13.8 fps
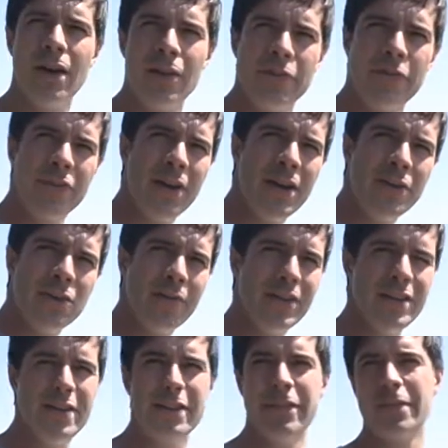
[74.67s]
site on the
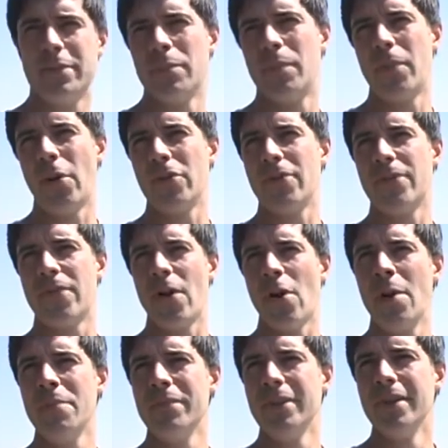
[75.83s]
east part of the
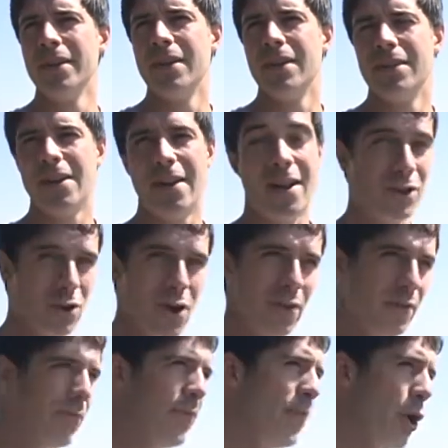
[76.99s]
farm that I call
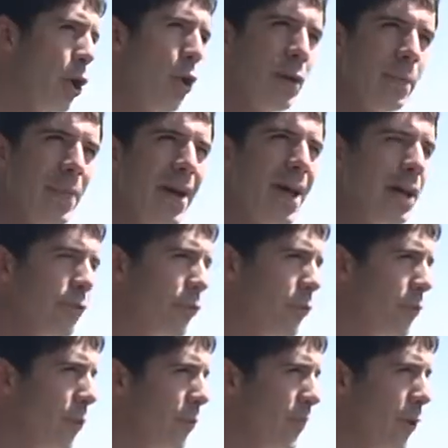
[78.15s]
the farrowing
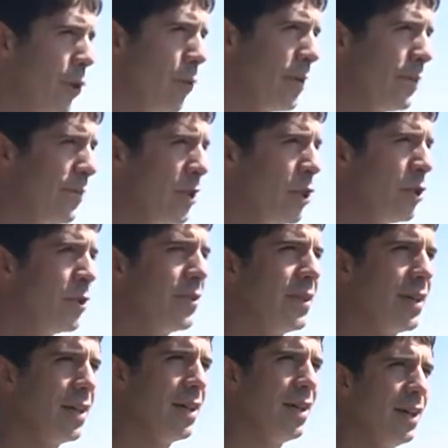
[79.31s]
pasture or farrowing field,
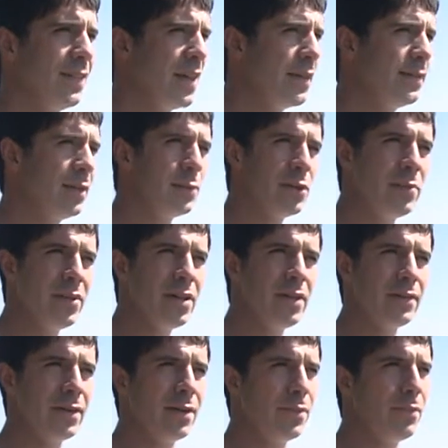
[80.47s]
and that simply
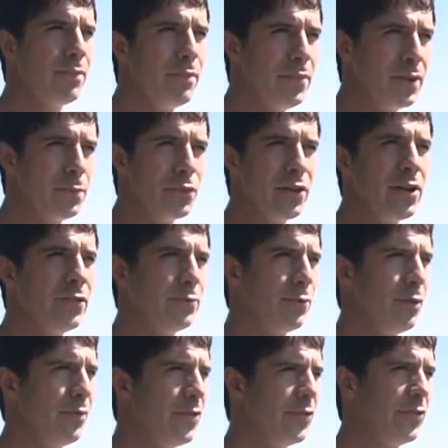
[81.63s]
means a big place
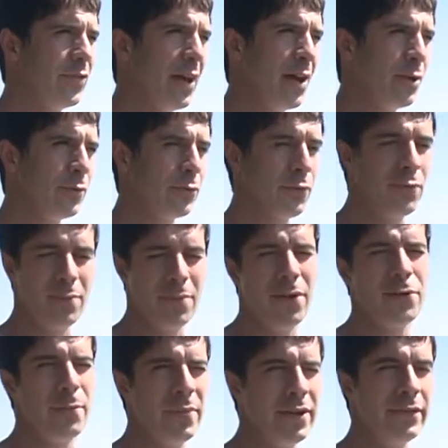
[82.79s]
where the sows or the
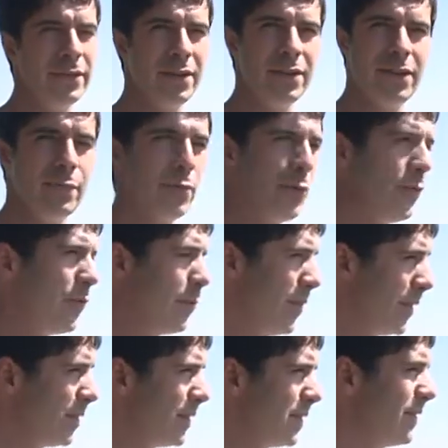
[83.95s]
mother pigs can give birth to
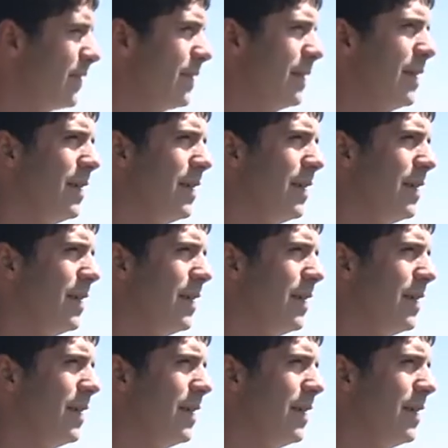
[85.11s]
piglets.